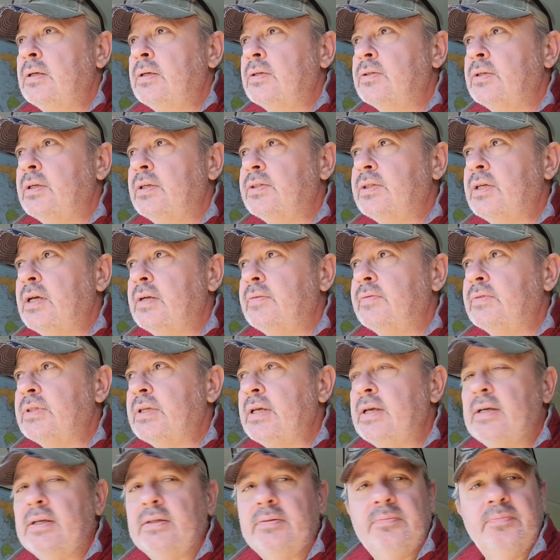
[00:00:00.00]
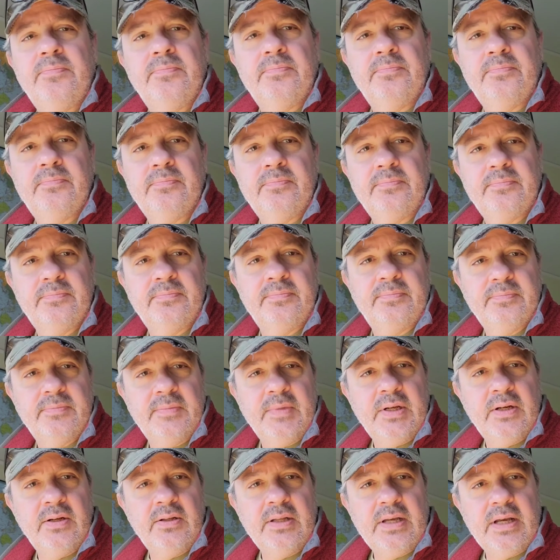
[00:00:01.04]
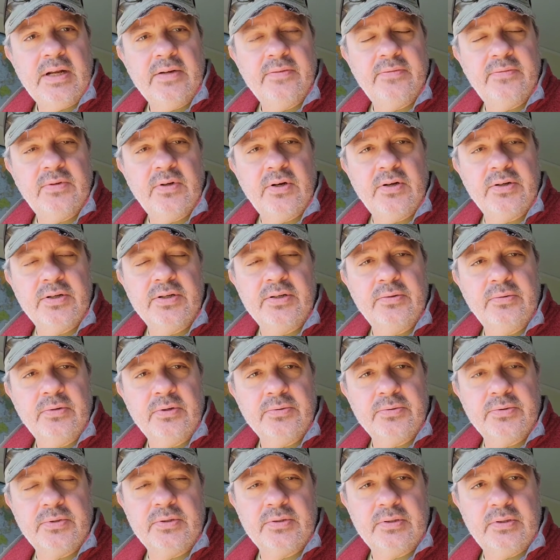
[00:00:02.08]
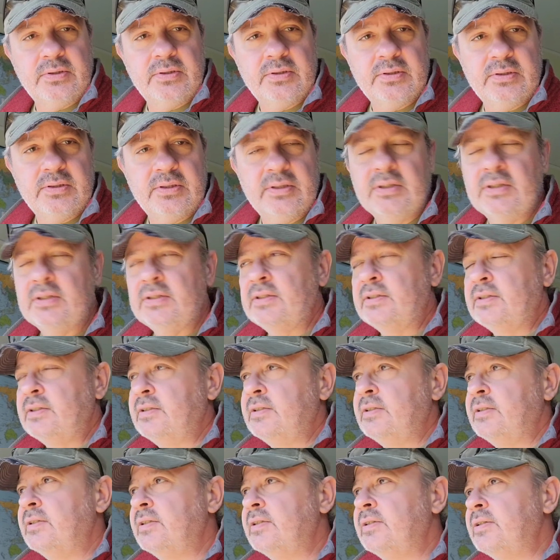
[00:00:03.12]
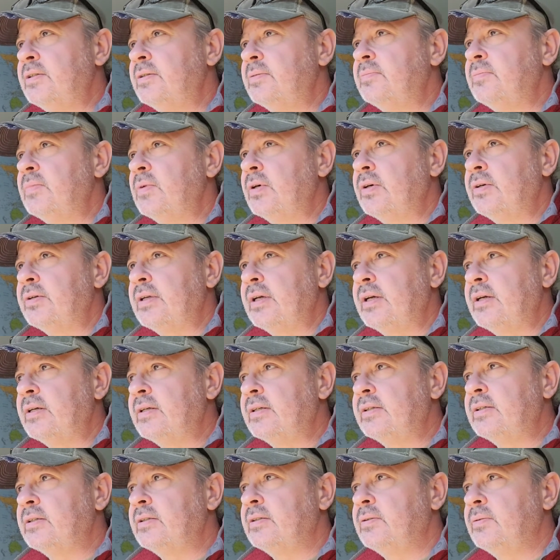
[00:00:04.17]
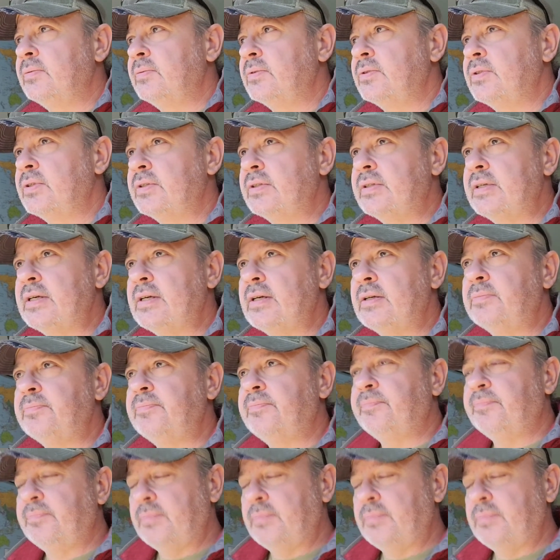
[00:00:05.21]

So that's kind of sad. You know, a lot of our heroes are dying, which is sad.